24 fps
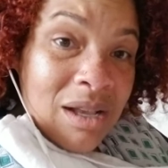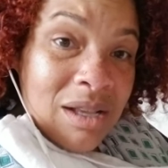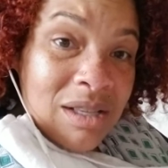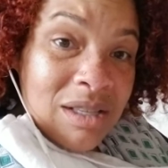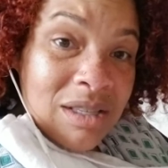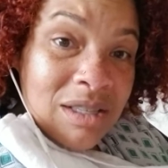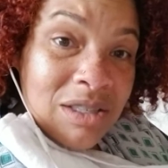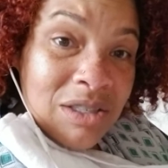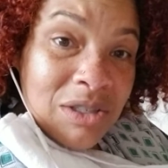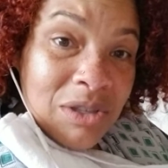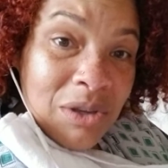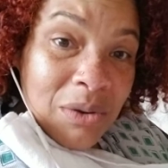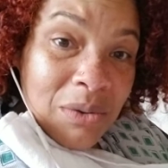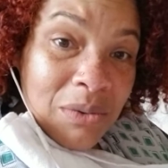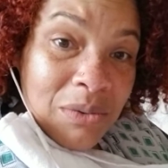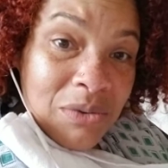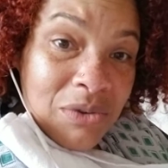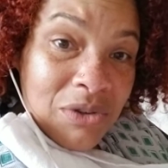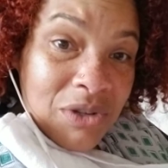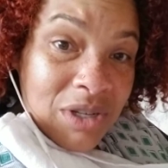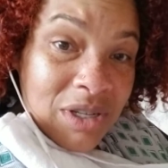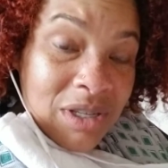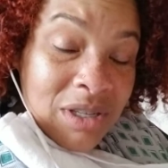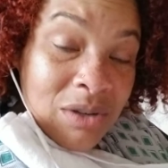So
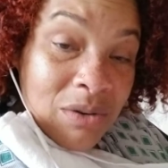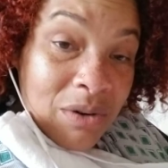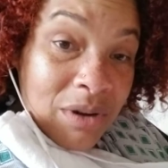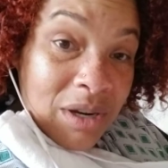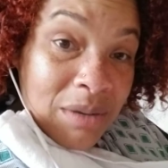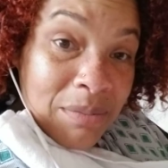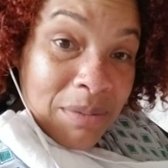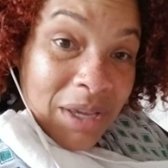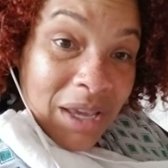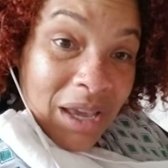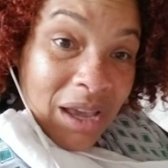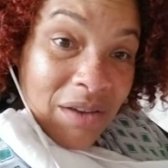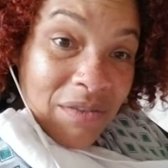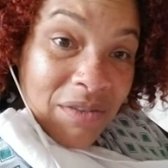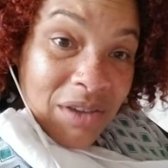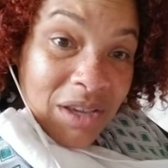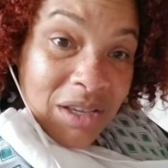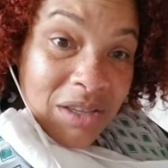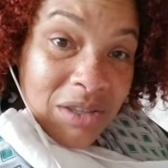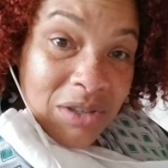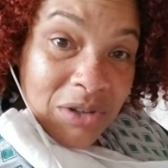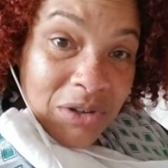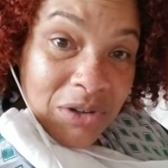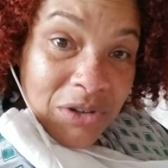she's going to be having
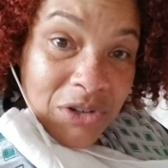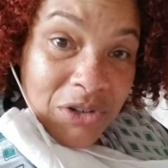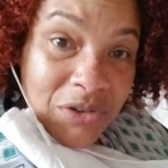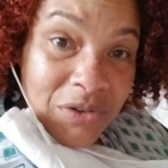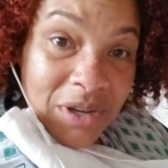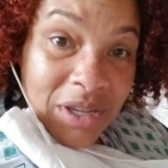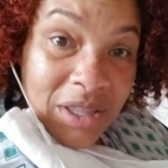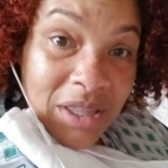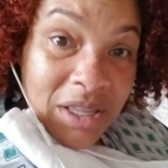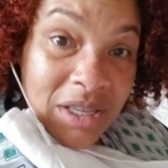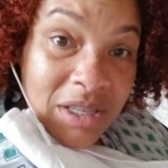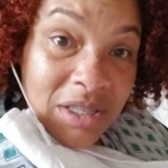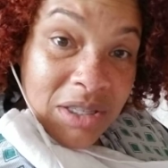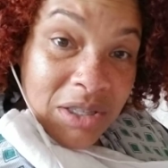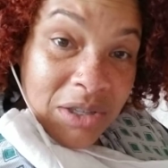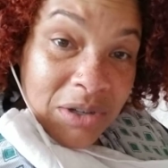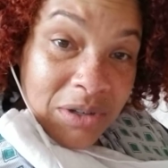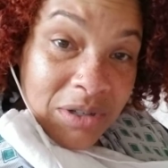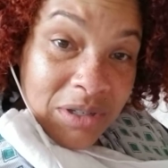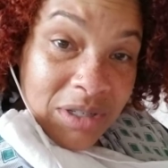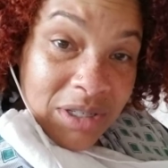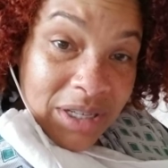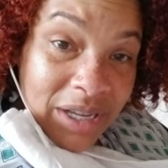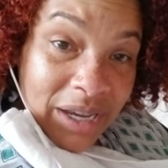a surgery this
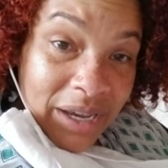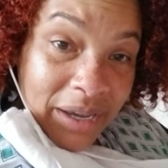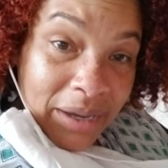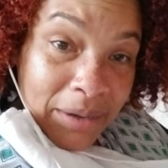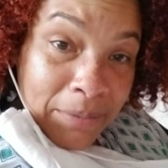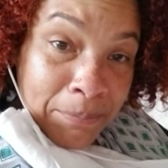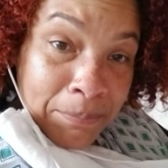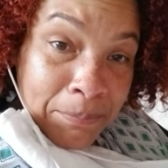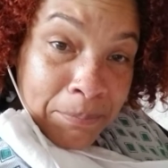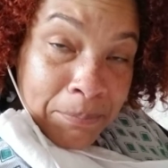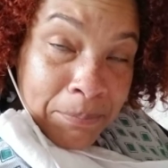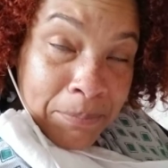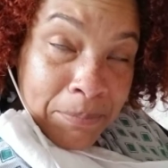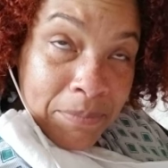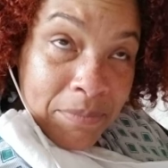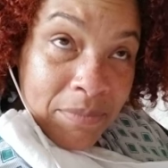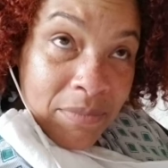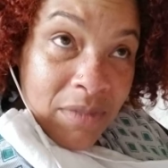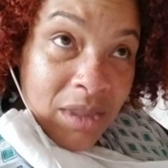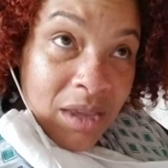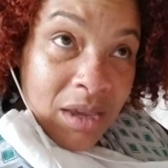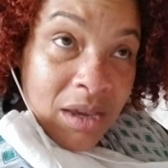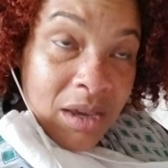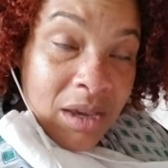Thursday,
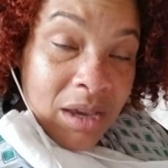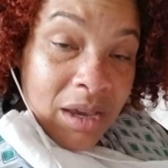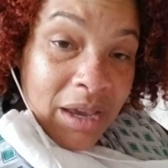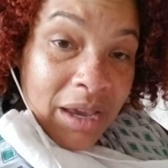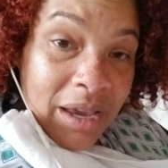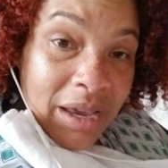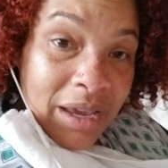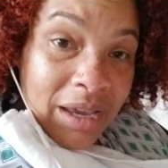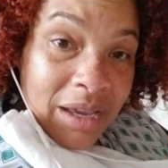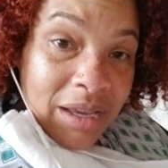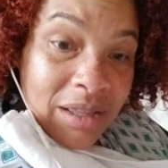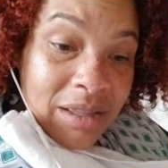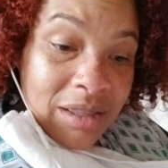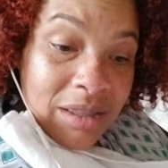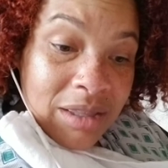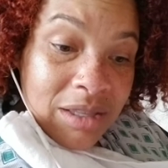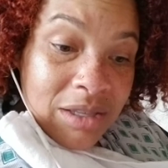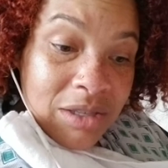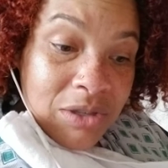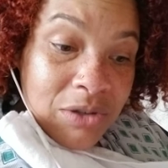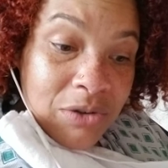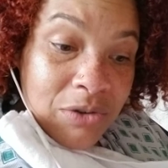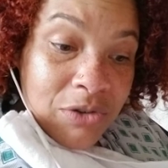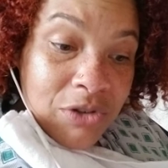and the
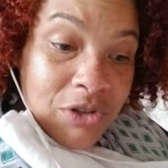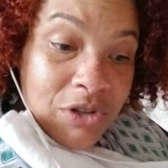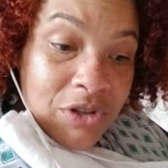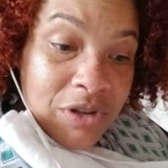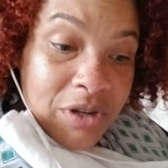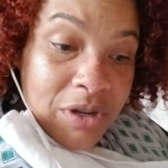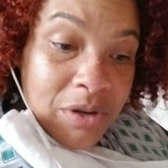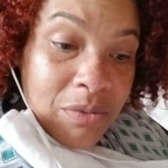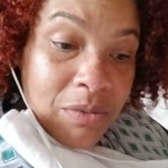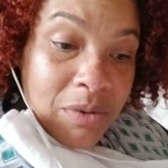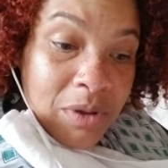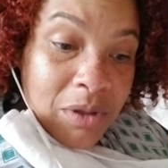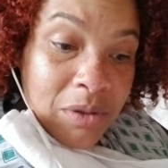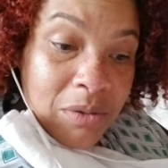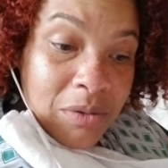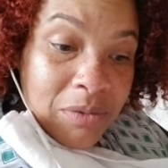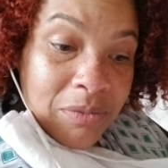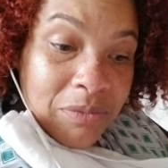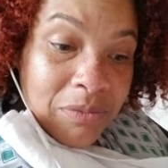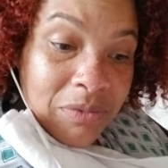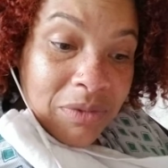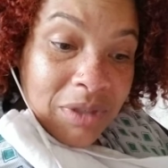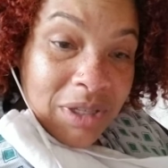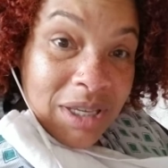surgery will
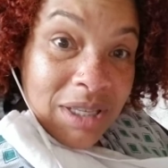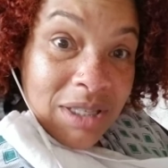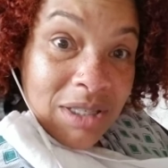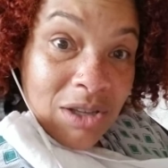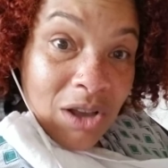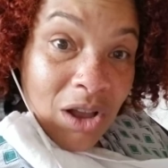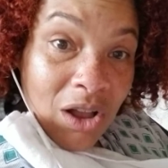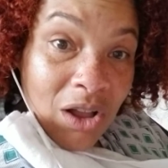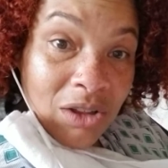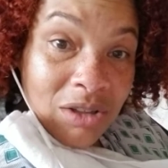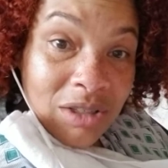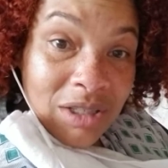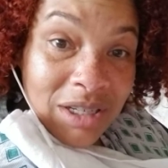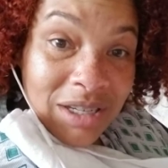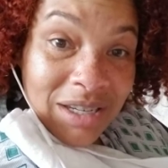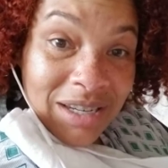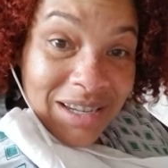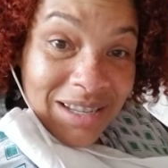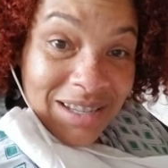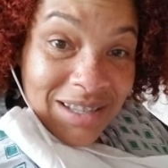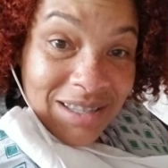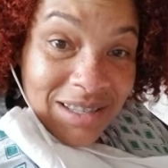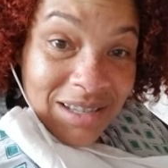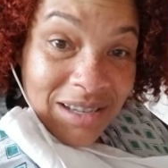is called a
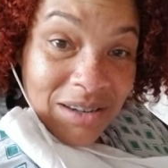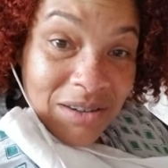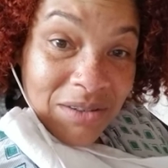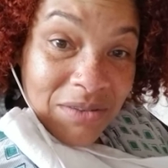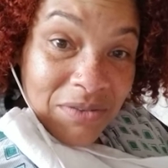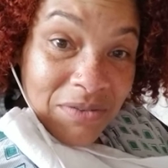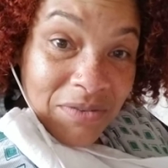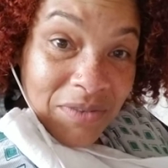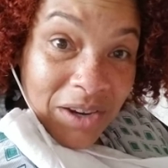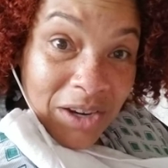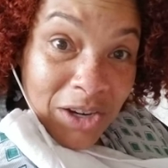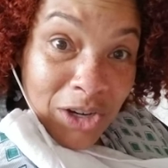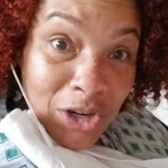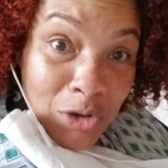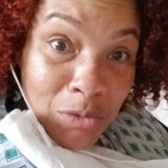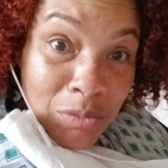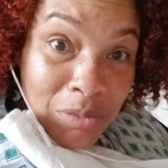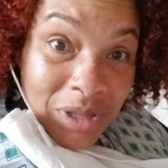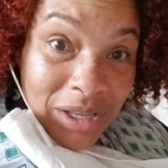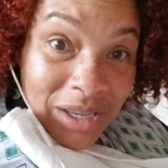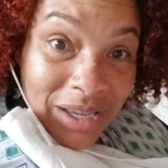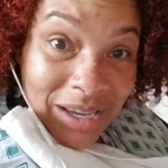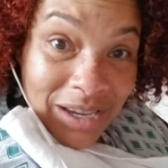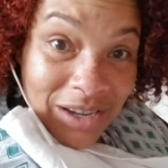Nissen
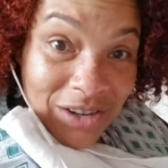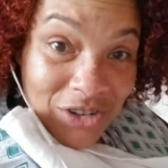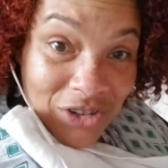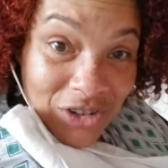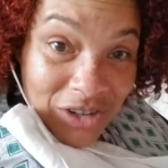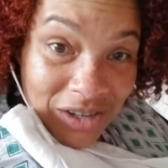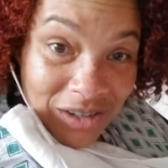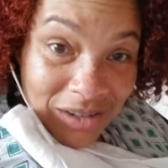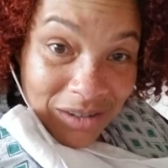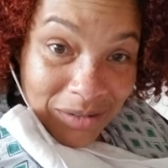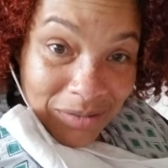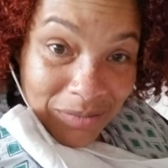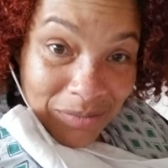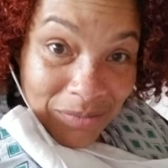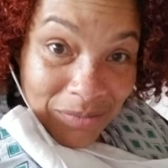fundoplication.